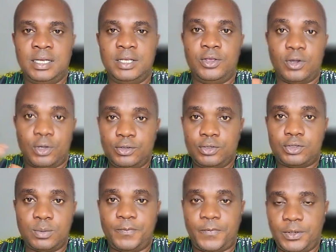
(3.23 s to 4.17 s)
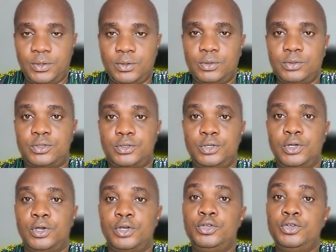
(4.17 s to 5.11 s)
your YouTube video to
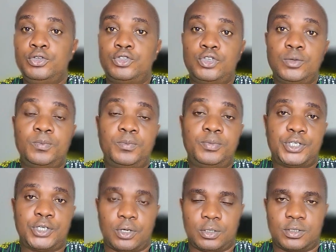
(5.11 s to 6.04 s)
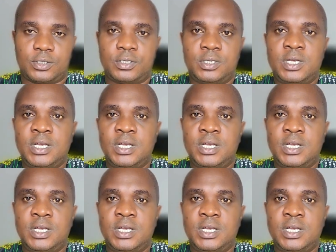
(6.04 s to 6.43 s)
your YouTube shorts.